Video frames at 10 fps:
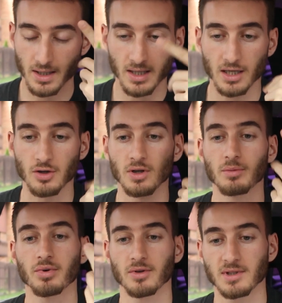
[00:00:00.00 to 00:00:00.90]

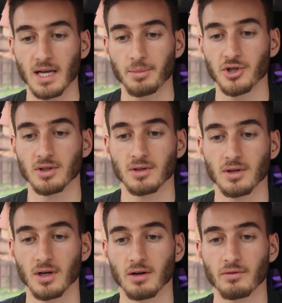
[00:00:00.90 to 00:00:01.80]
ignorant perception
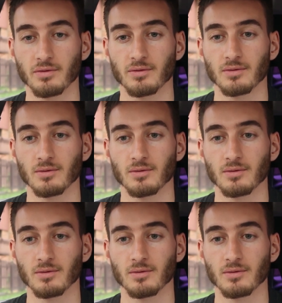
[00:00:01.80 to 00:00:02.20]
of